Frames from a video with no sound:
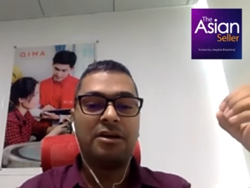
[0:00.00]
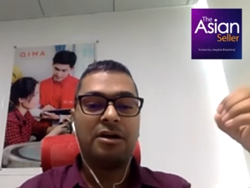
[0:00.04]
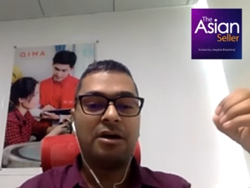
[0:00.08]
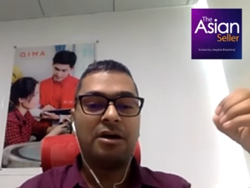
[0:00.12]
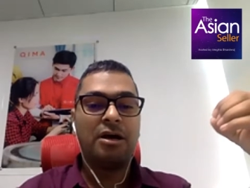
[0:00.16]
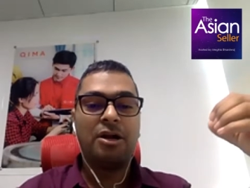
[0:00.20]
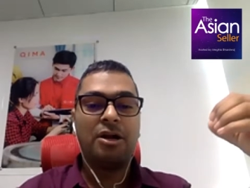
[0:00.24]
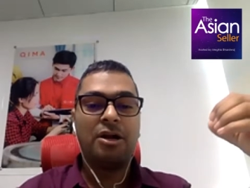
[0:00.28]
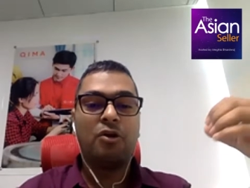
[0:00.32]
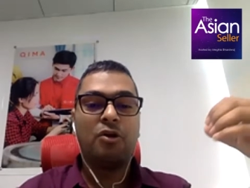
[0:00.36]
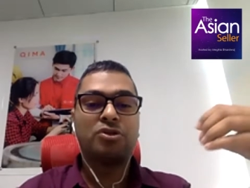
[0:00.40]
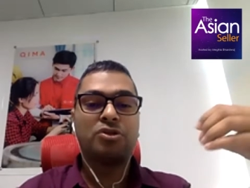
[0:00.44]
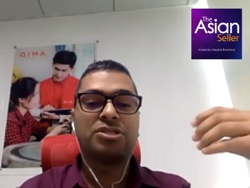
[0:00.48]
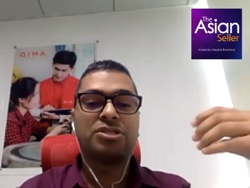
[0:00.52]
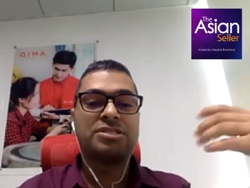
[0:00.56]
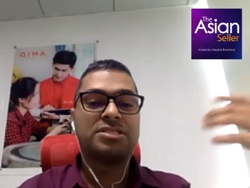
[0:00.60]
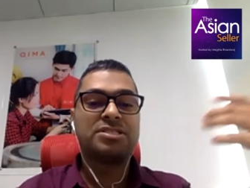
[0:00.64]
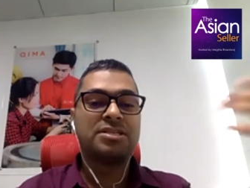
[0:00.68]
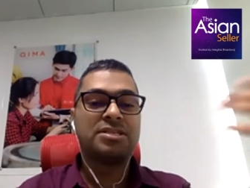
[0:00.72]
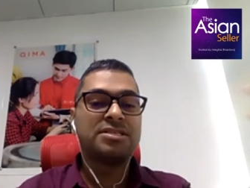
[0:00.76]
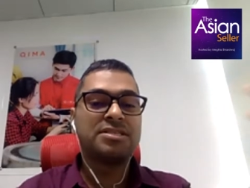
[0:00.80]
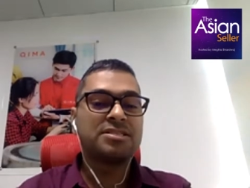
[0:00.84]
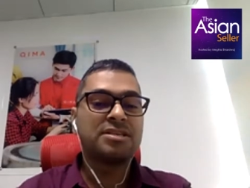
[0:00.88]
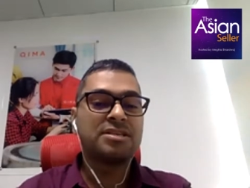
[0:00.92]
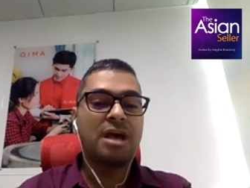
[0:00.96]
a
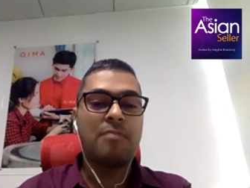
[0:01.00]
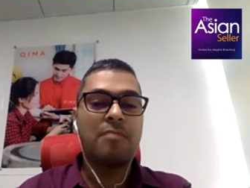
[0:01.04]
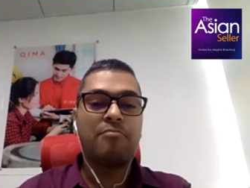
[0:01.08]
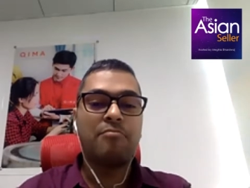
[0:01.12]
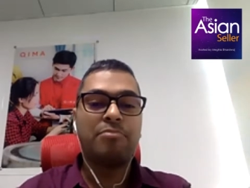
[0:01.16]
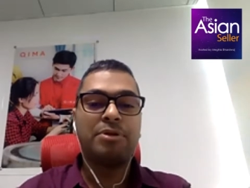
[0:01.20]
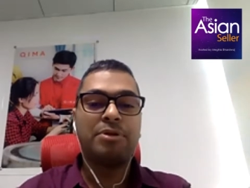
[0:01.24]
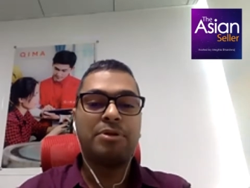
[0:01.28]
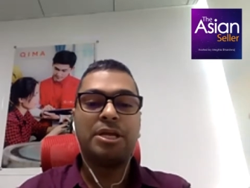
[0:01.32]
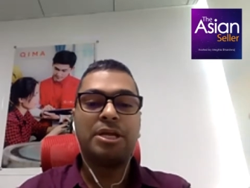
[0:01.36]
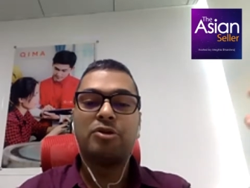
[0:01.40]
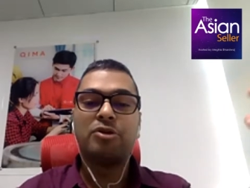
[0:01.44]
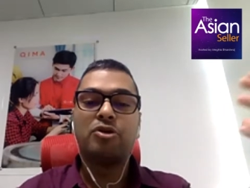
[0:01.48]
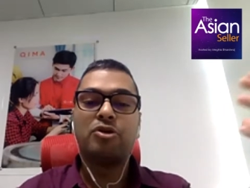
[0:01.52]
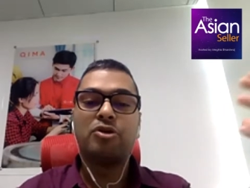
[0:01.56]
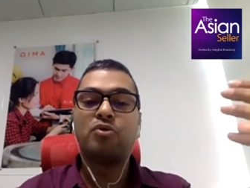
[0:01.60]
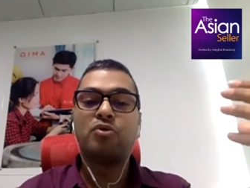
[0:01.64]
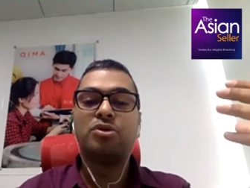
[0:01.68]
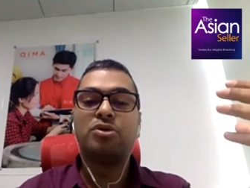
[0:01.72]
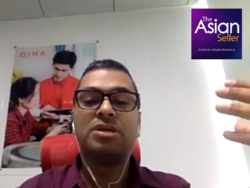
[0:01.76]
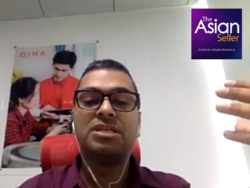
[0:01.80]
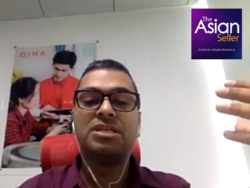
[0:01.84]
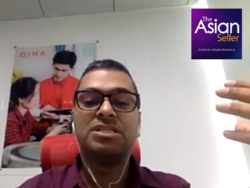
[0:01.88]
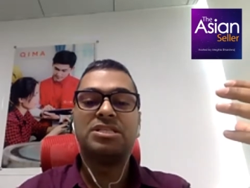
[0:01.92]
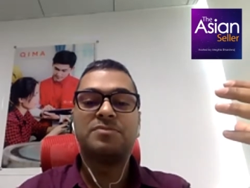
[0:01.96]
logistics company to do
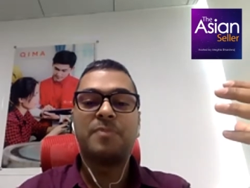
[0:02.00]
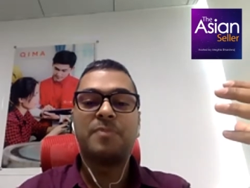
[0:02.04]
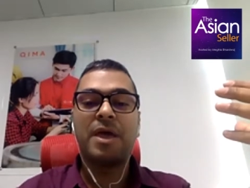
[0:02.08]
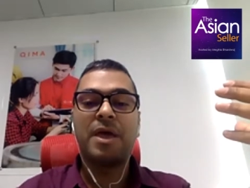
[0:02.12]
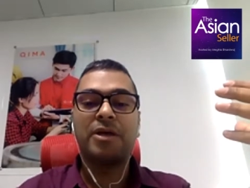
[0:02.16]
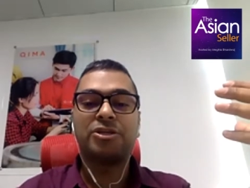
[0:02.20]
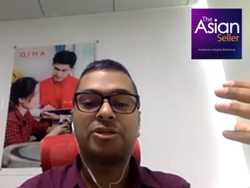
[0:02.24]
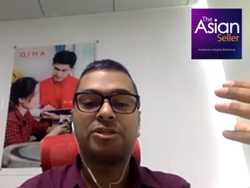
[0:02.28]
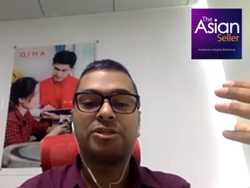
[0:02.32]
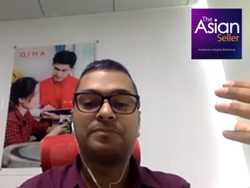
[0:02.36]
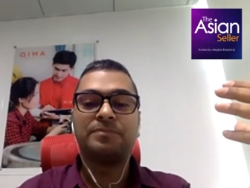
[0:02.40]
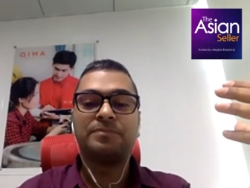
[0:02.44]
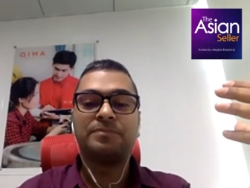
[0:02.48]
the inspection.